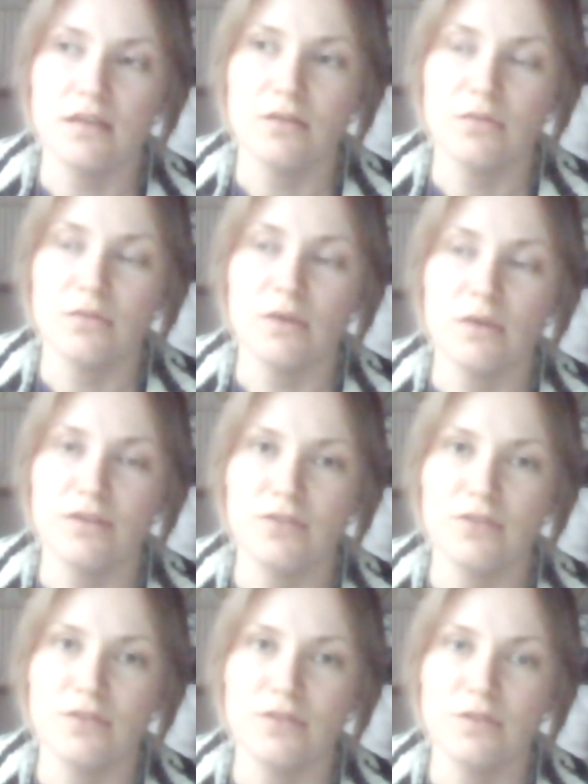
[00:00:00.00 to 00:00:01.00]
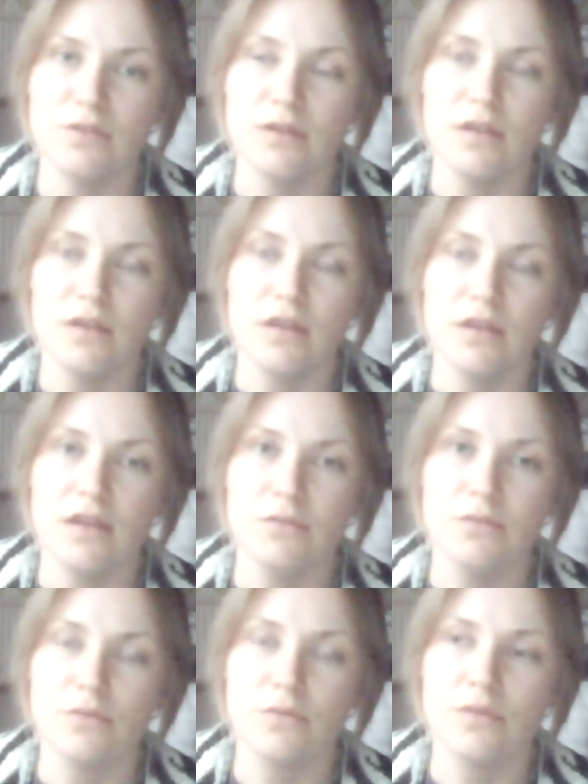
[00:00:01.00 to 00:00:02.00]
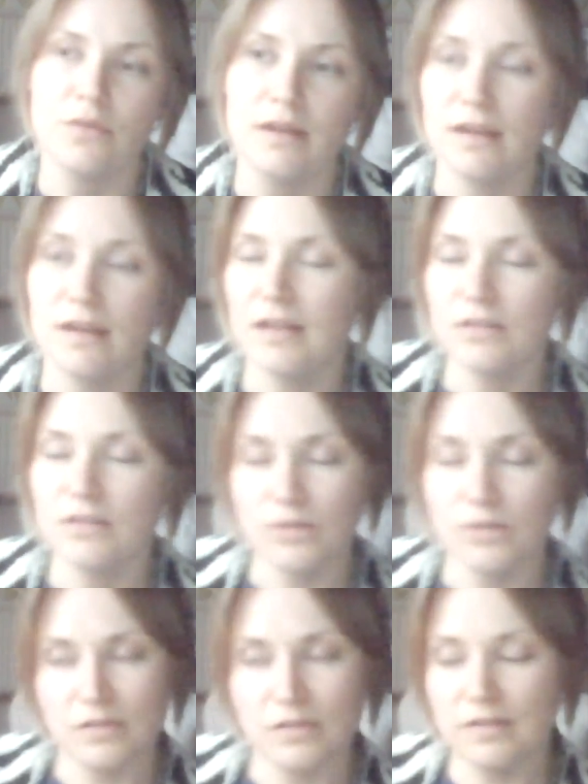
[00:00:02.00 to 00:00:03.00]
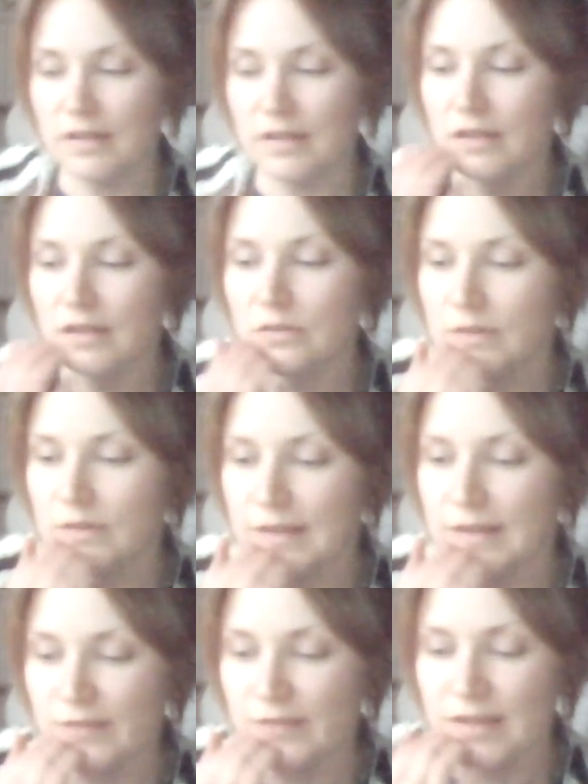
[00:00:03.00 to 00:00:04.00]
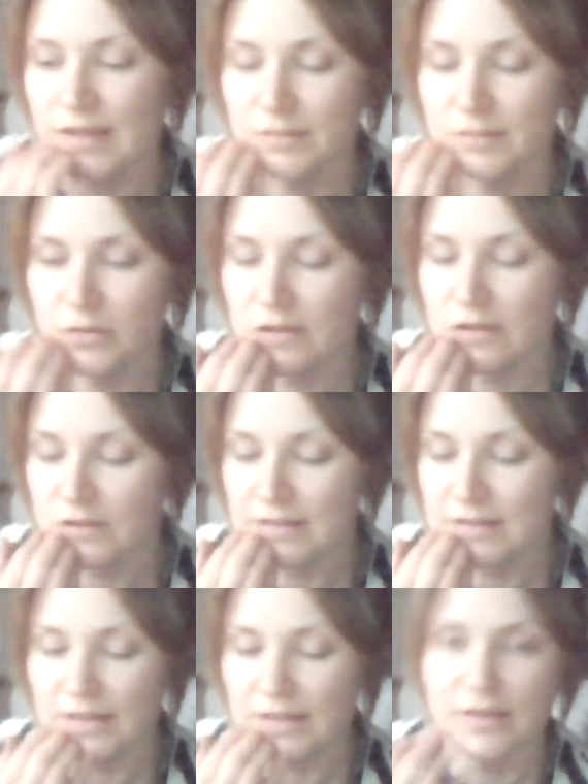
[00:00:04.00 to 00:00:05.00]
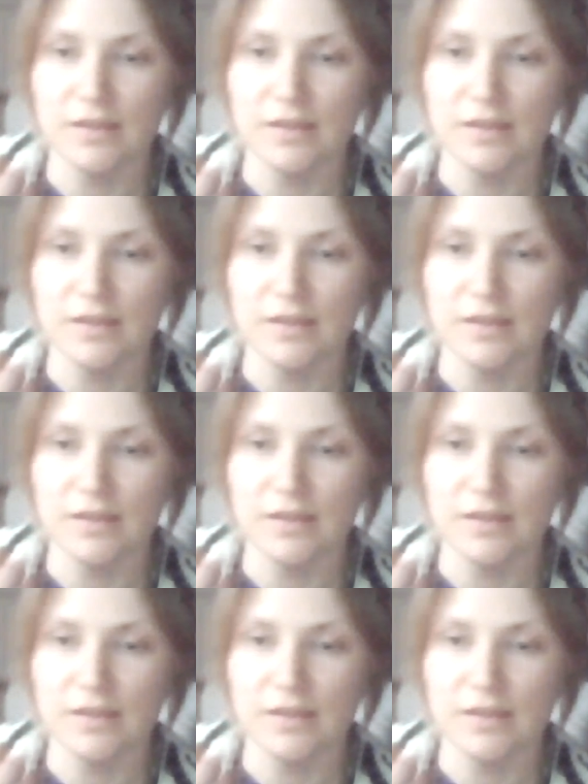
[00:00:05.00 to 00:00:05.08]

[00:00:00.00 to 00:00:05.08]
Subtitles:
I feel, and it's not to say that I don't have aspirations. I think